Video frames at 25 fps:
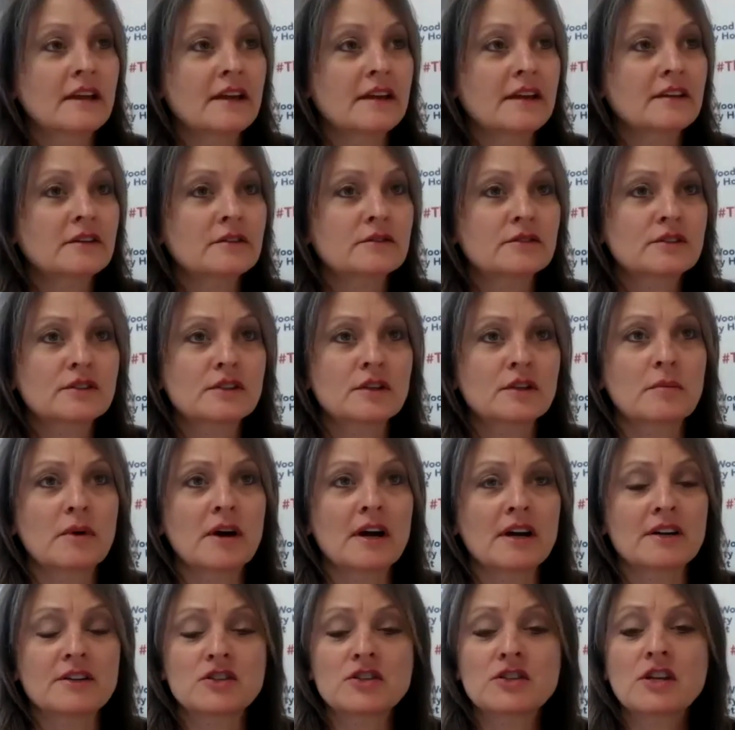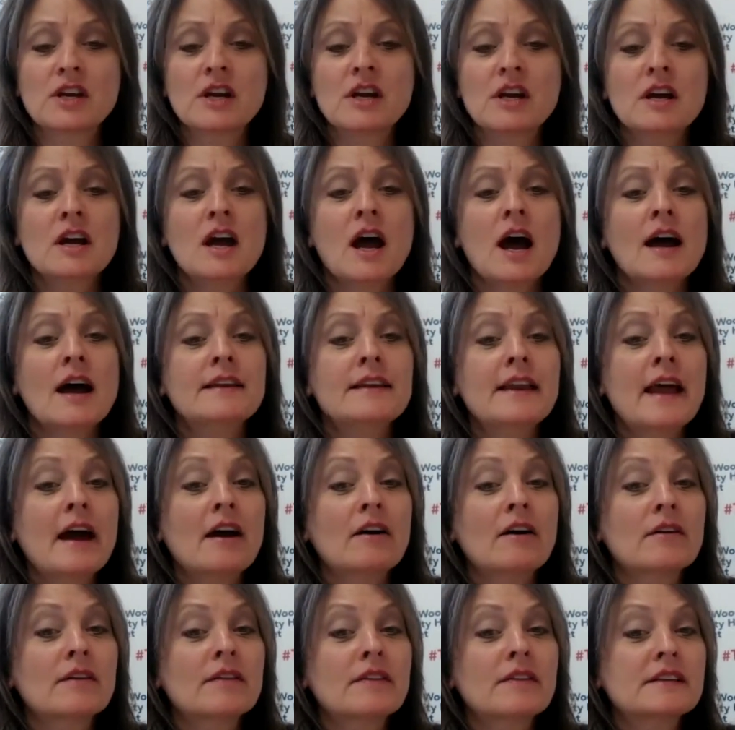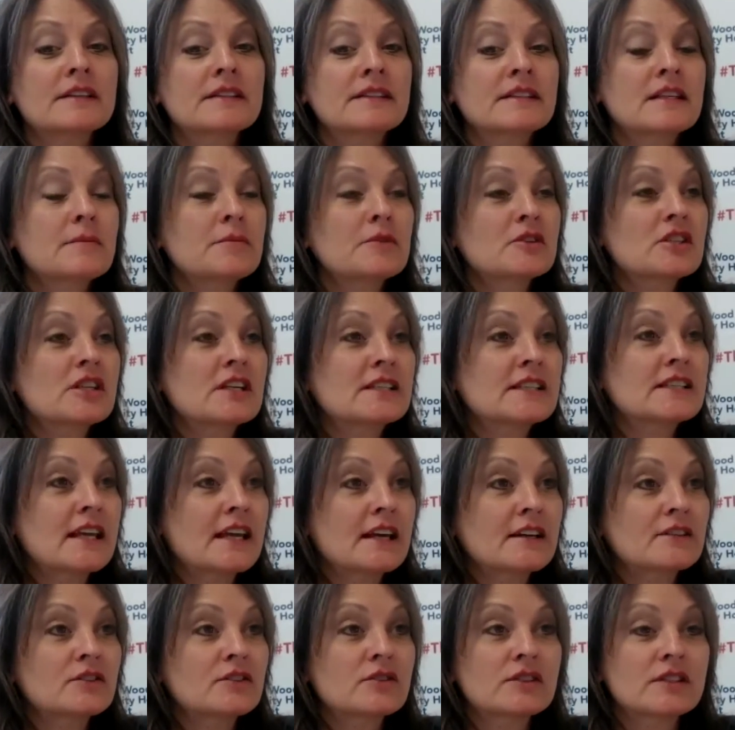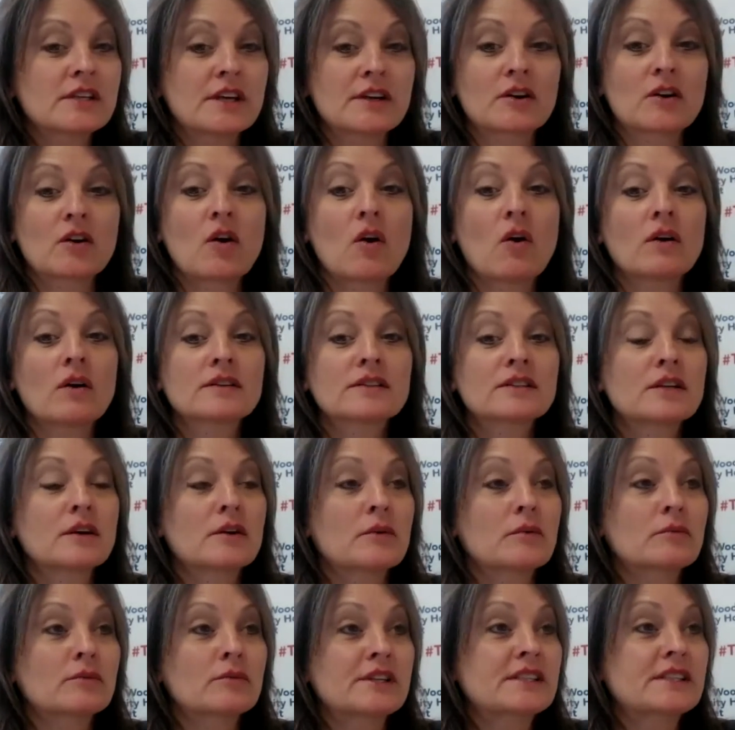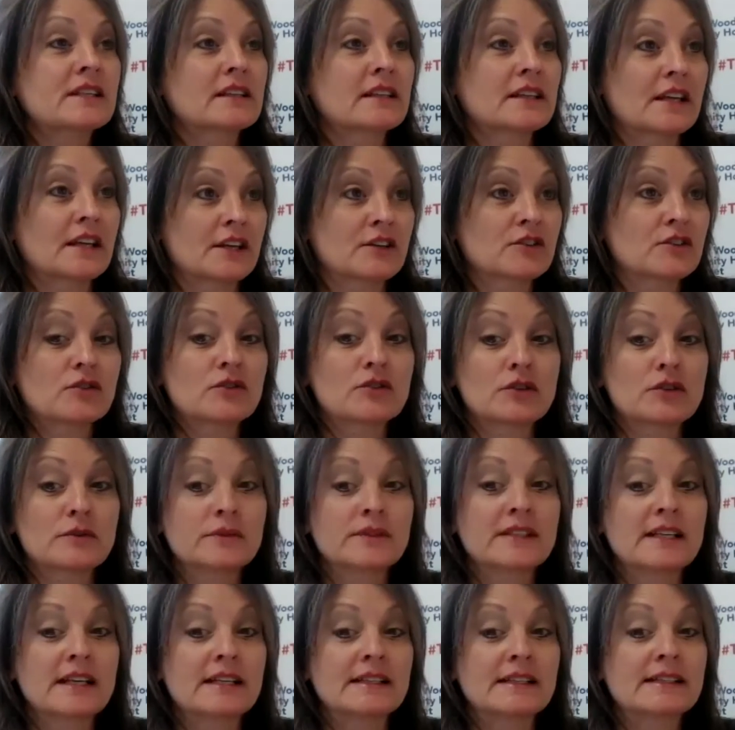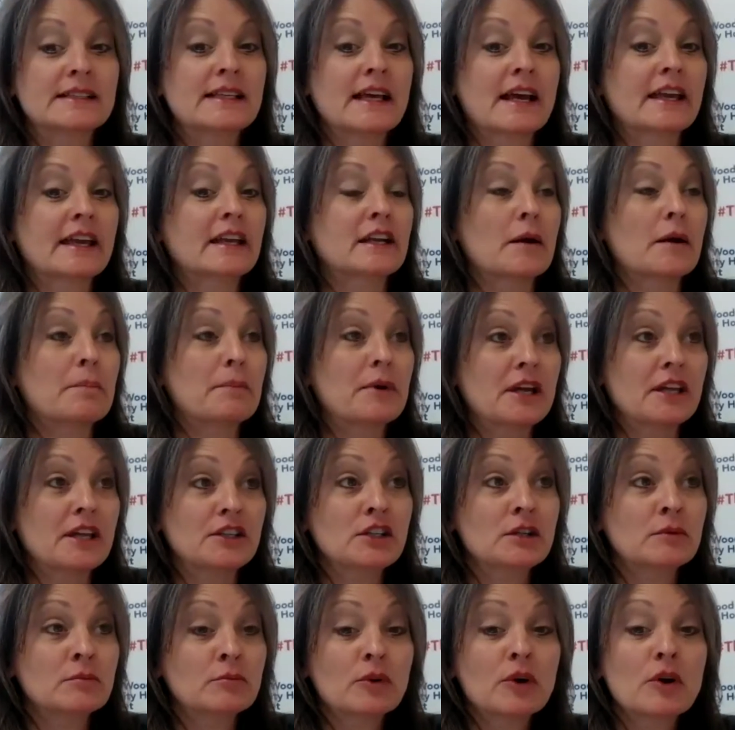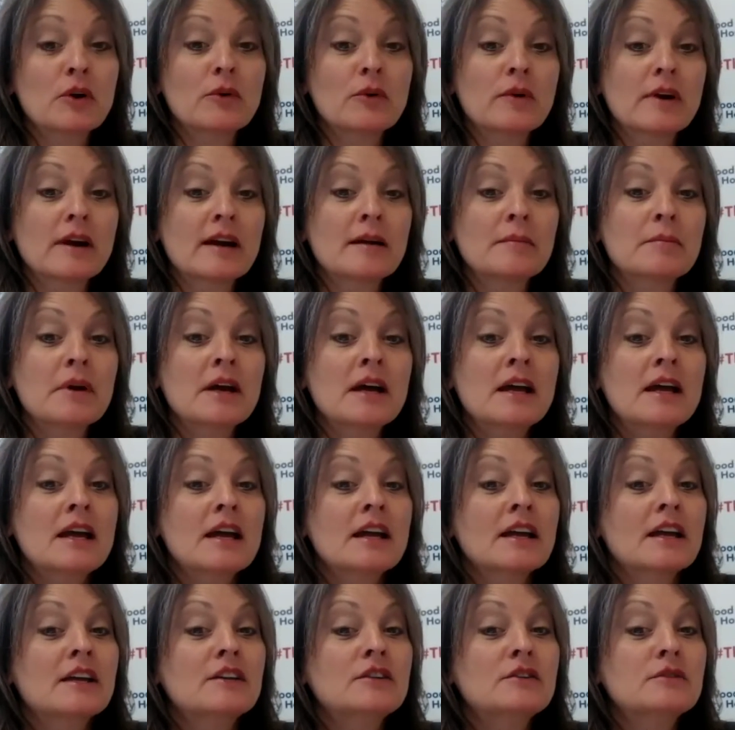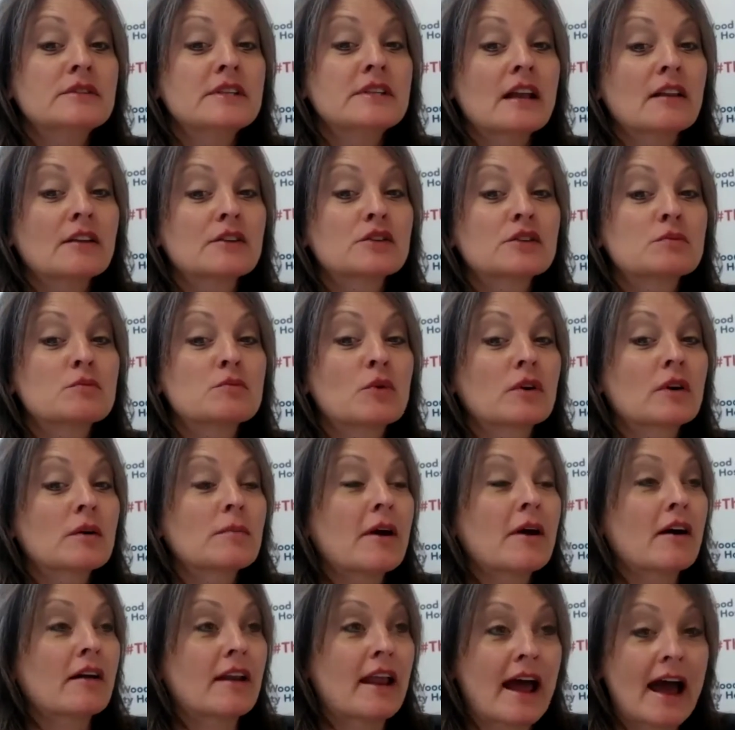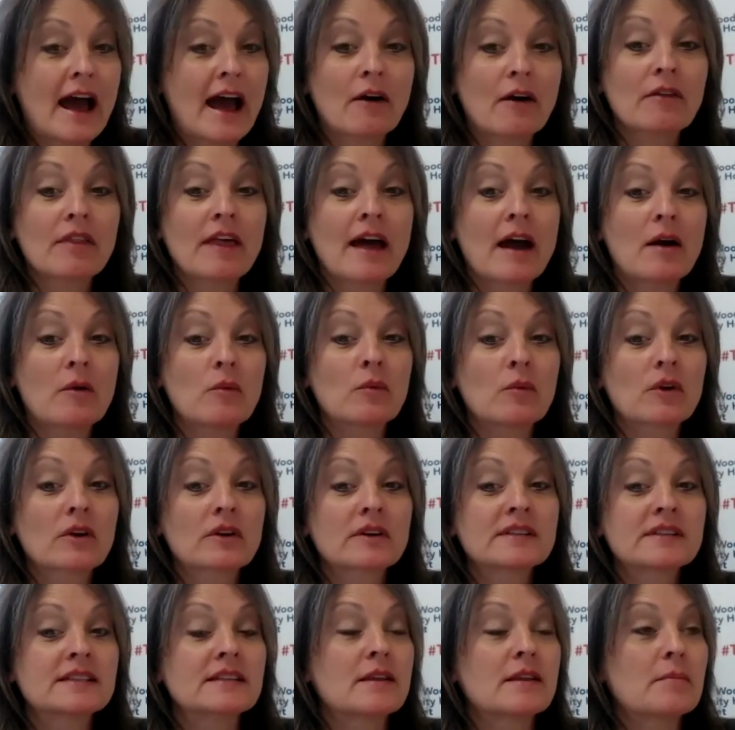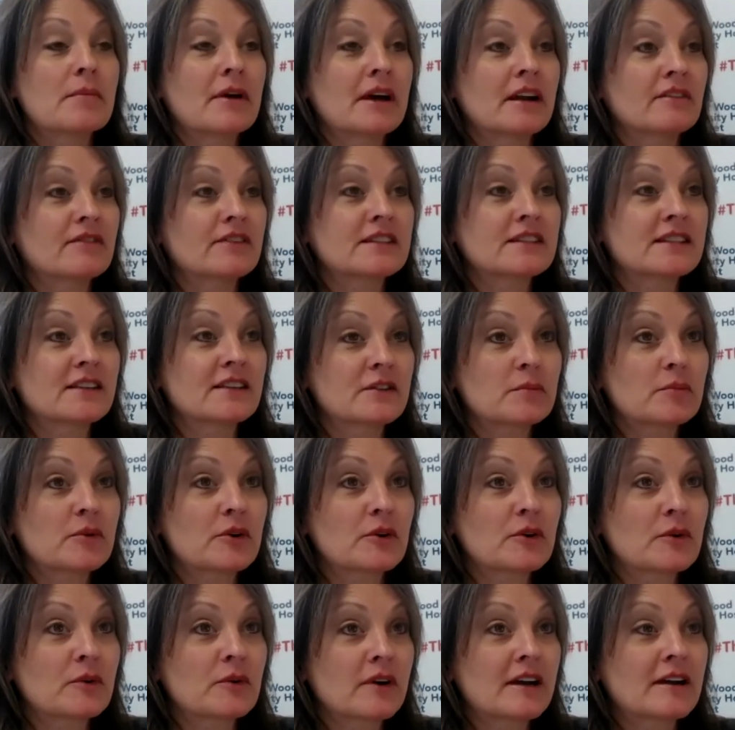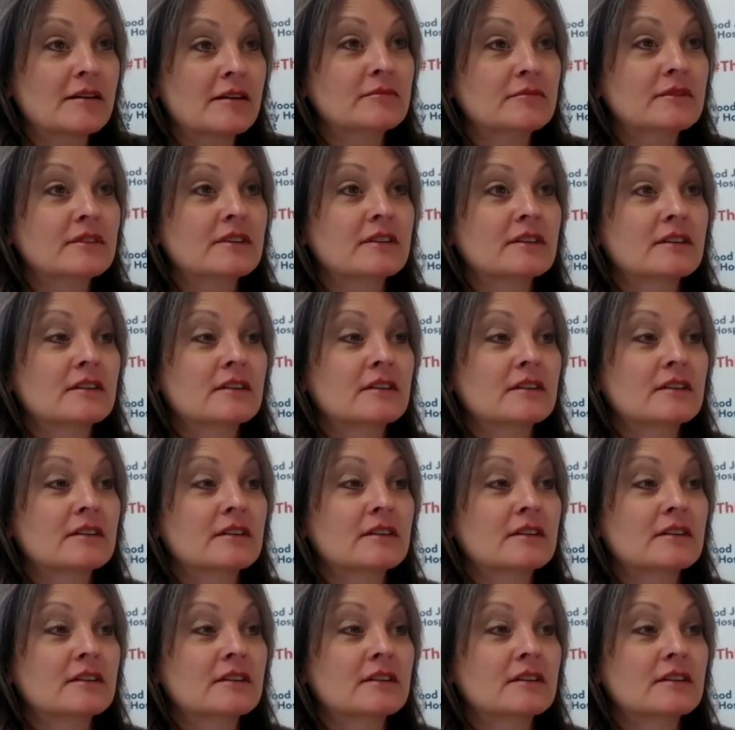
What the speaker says: thank you so much. Now, the Steeplechase Cancer Center also recently introduced a second opinion program. Can you tell us more about how that works and the benefits of the program?